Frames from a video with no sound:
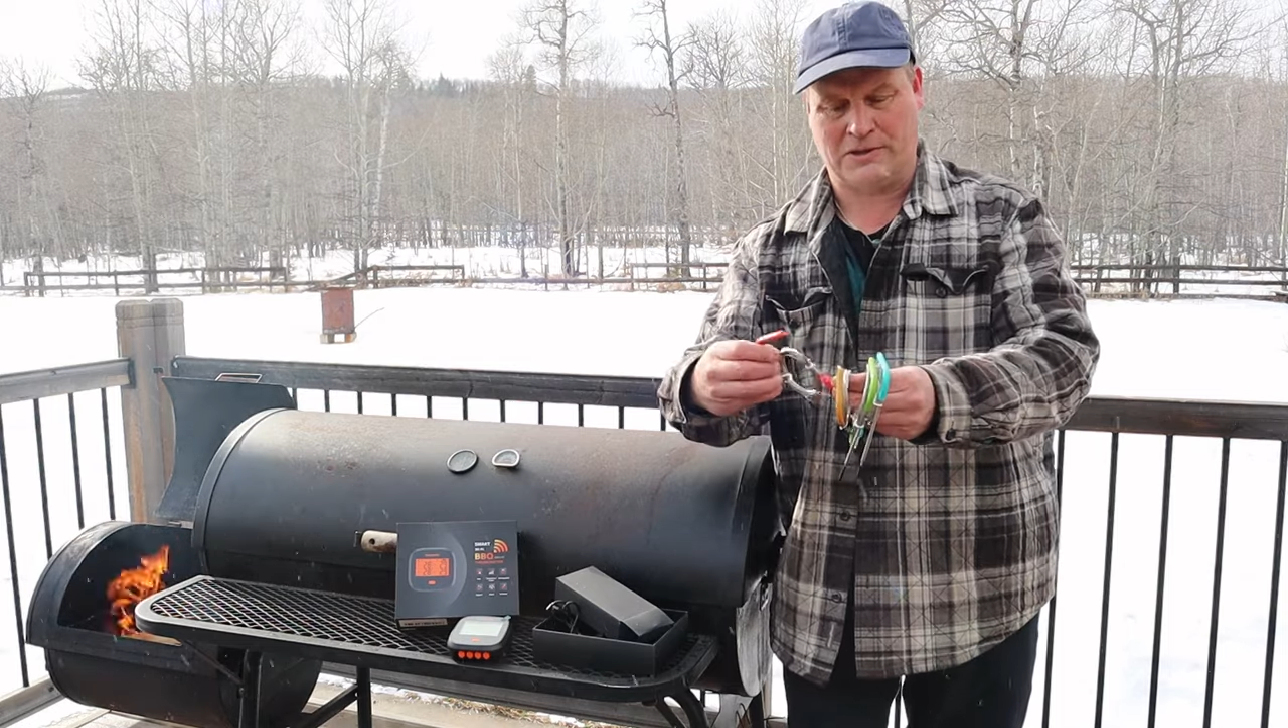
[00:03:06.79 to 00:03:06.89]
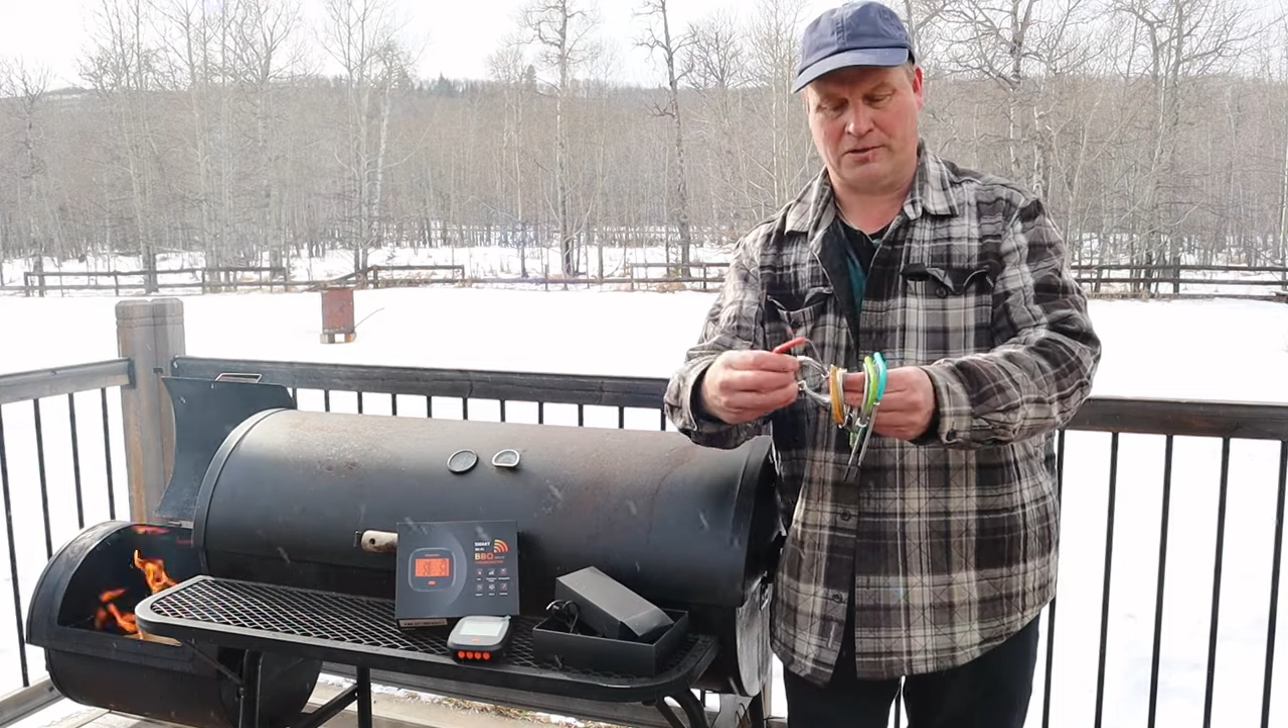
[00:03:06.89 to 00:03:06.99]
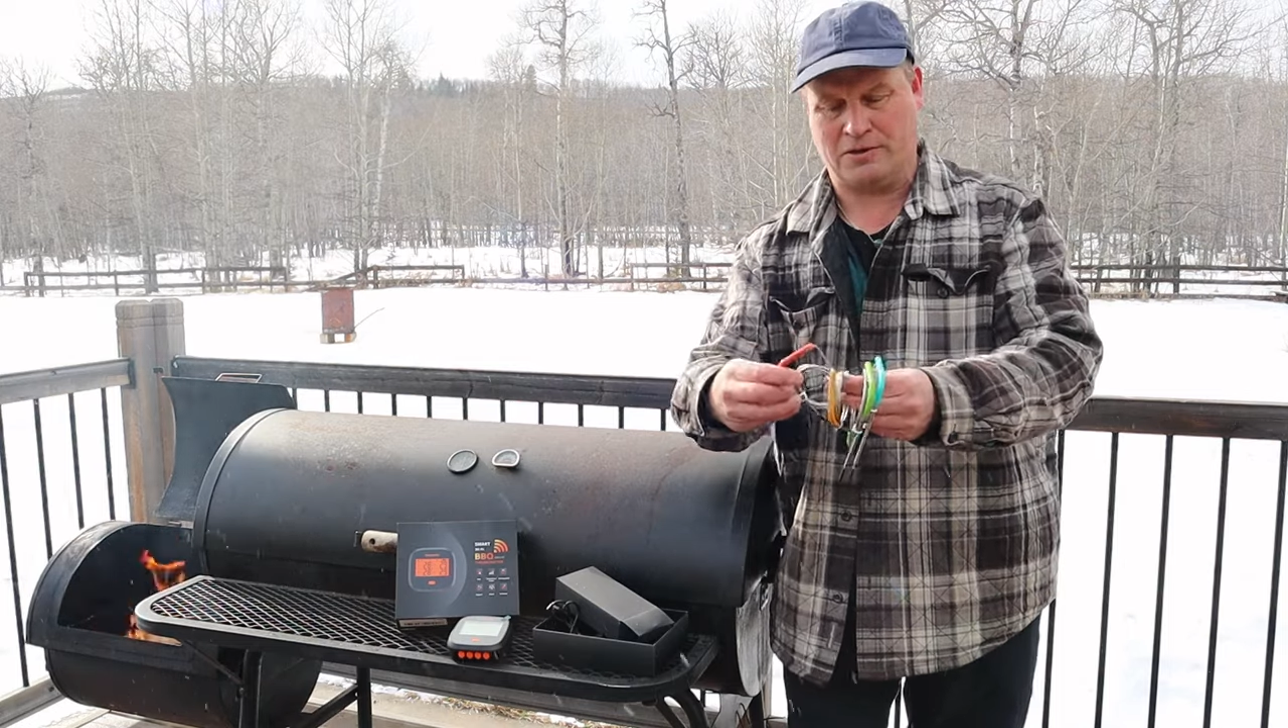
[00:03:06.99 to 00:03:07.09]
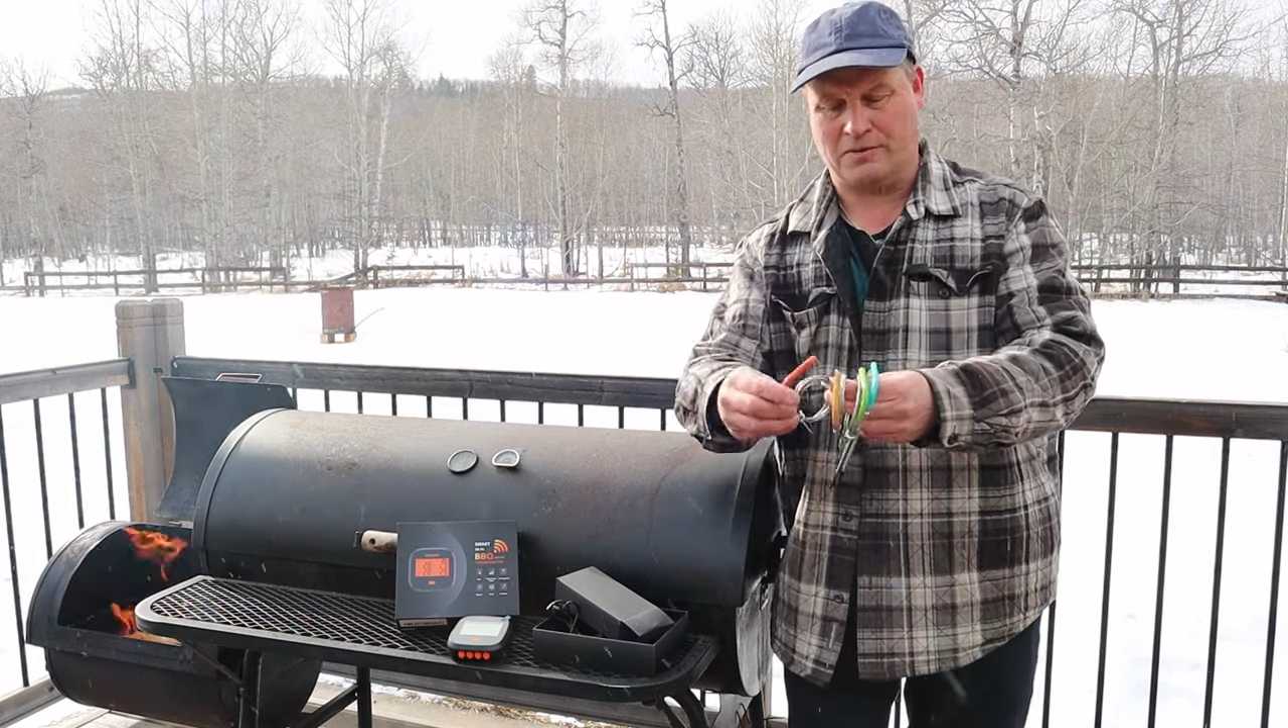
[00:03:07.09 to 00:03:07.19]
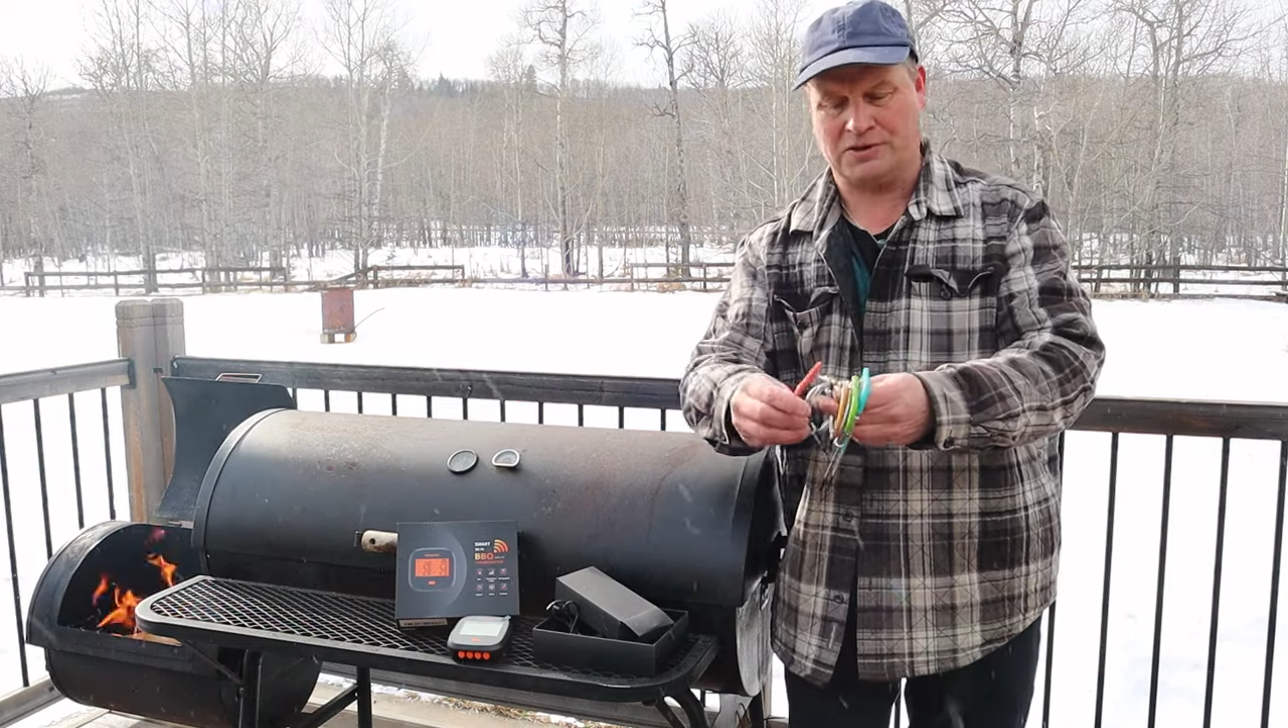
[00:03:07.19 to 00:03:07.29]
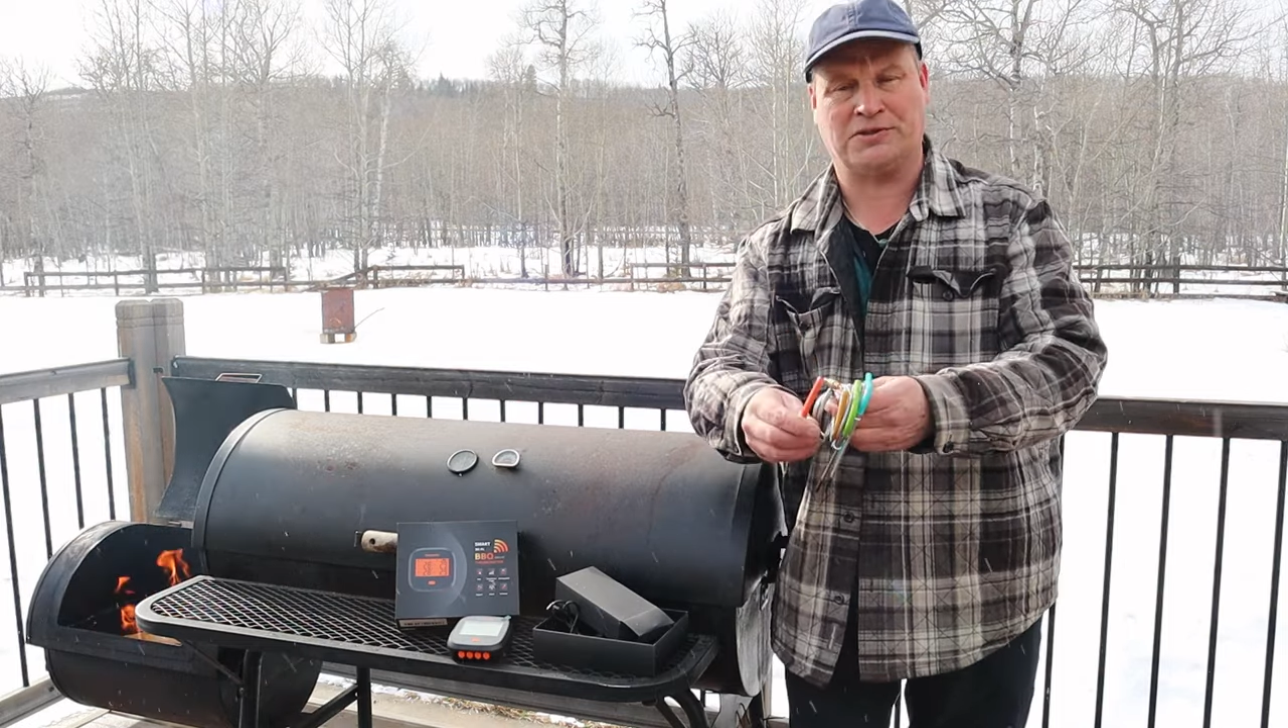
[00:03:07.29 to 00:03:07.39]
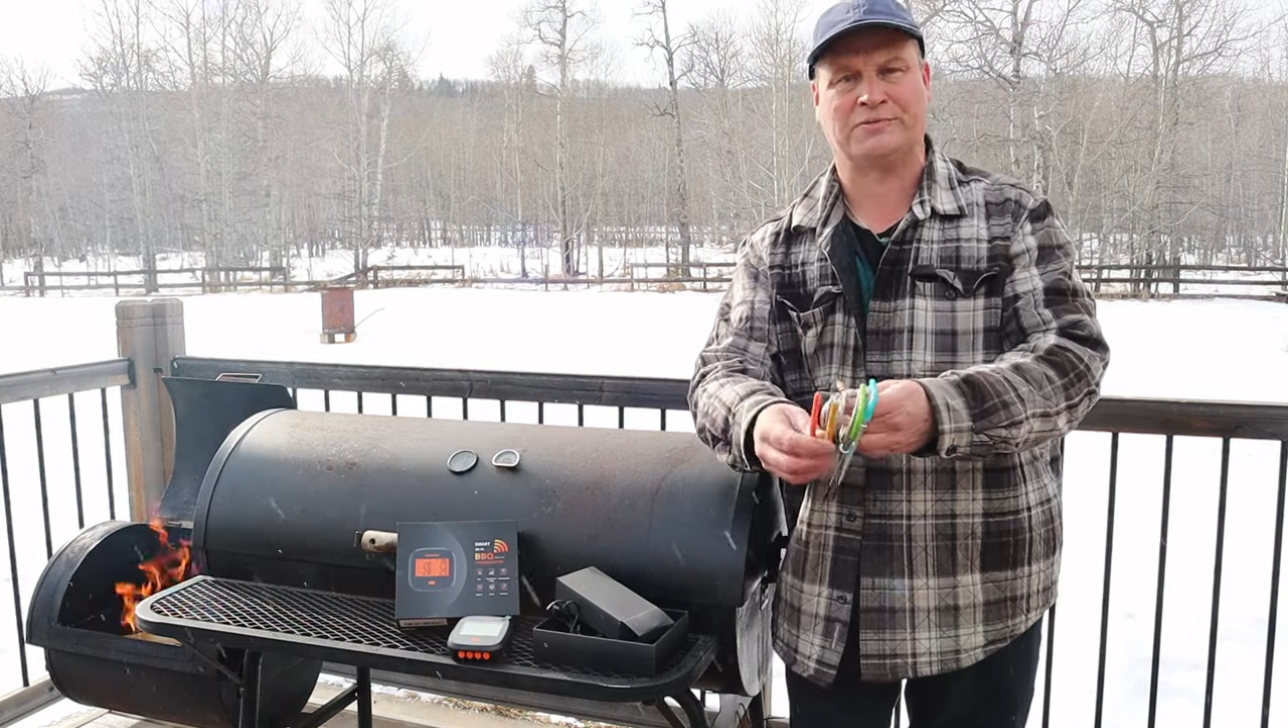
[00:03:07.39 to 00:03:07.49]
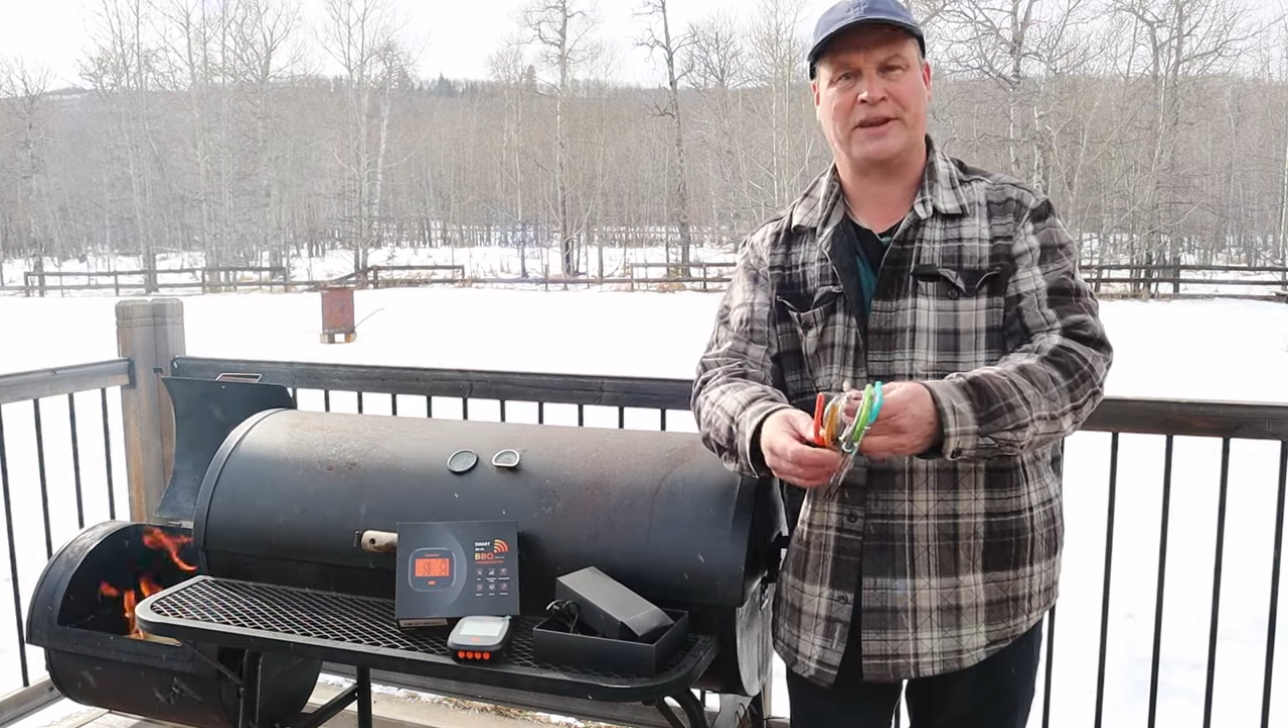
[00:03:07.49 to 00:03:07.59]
and otherwise you